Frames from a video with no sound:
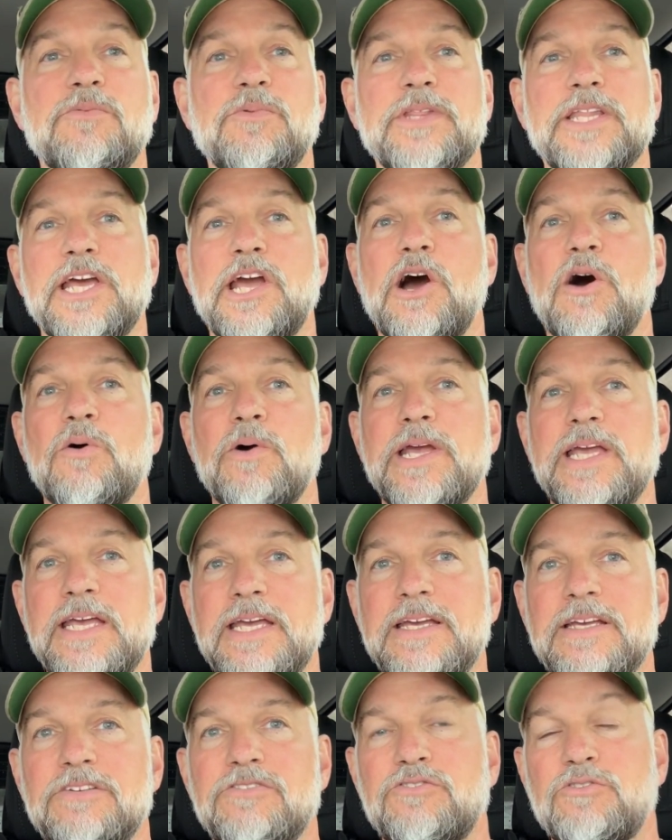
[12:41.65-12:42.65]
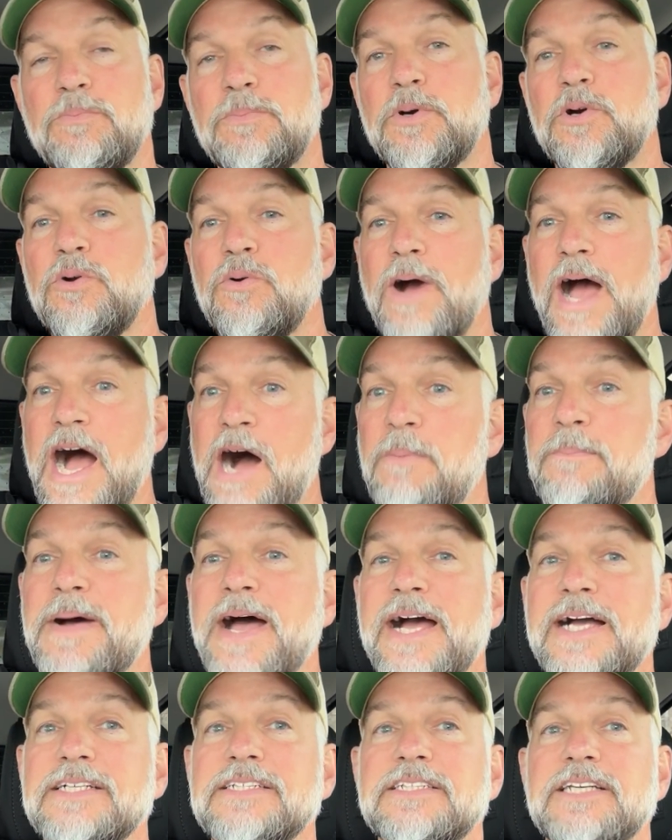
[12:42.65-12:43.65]
with the OE Subaru
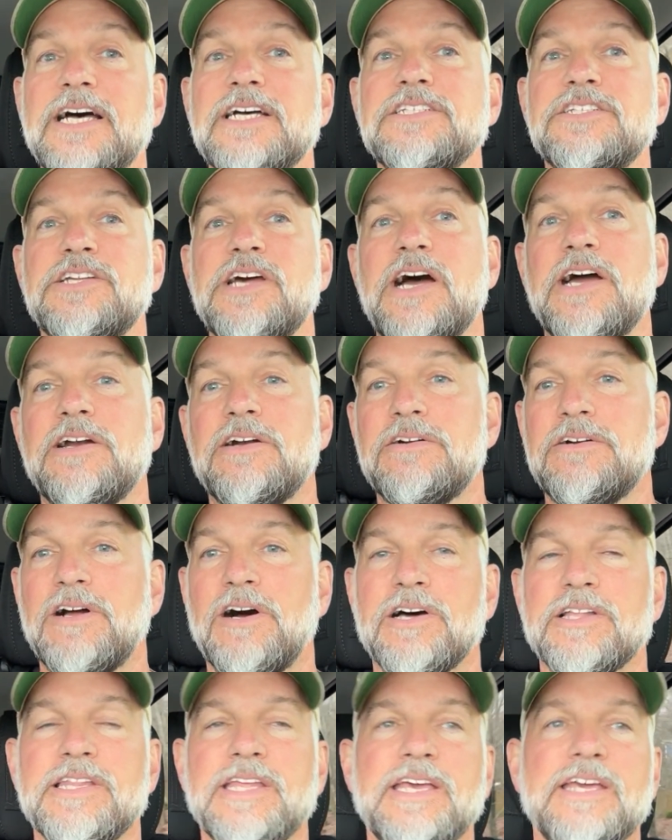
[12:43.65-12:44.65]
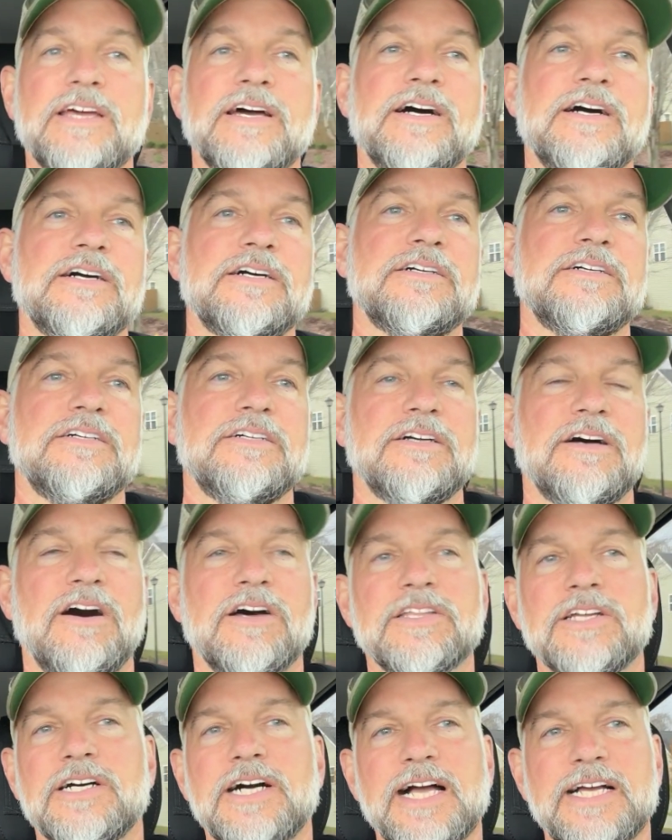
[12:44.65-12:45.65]
Outback size tire on
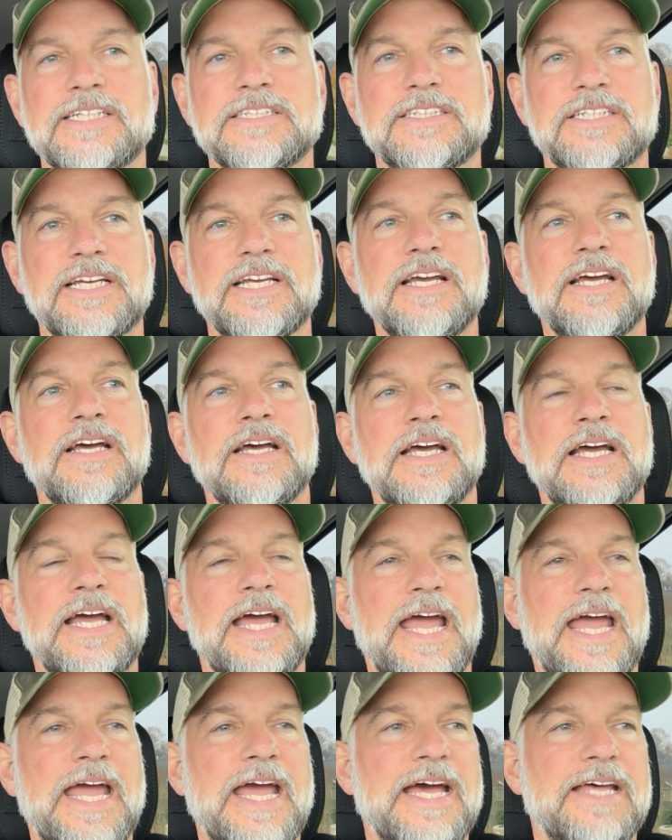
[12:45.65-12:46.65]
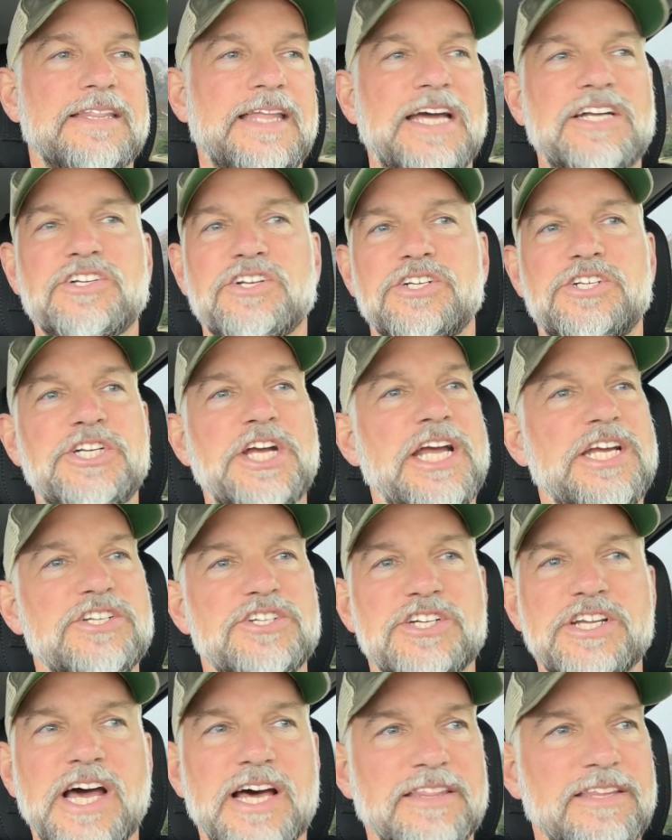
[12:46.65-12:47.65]
the Legacy, and that should
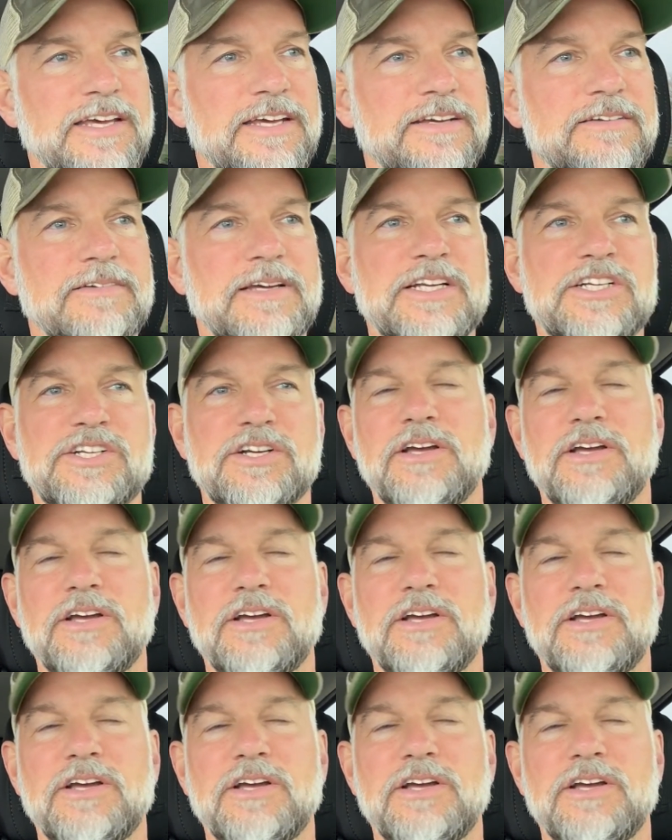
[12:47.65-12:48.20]
change nothing.